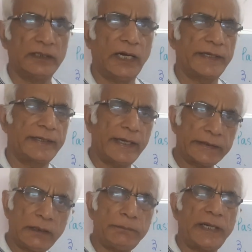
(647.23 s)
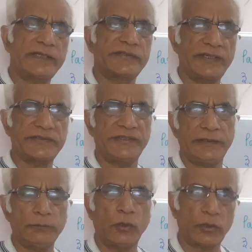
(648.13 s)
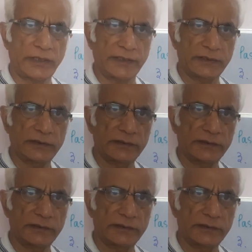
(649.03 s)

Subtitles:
I get up at 6 in the morning.